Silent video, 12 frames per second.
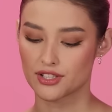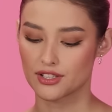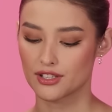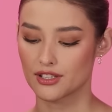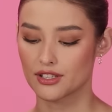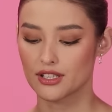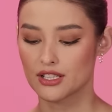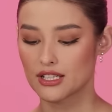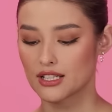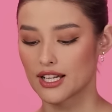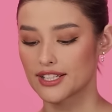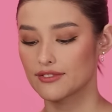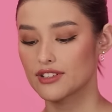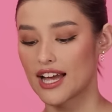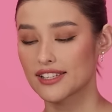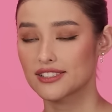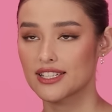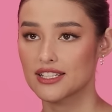her kind of
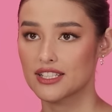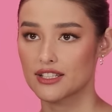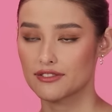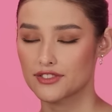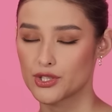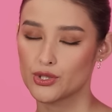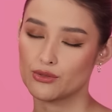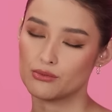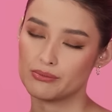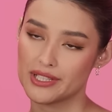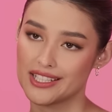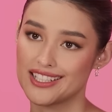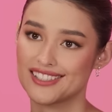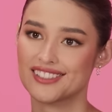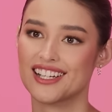last day gift to me,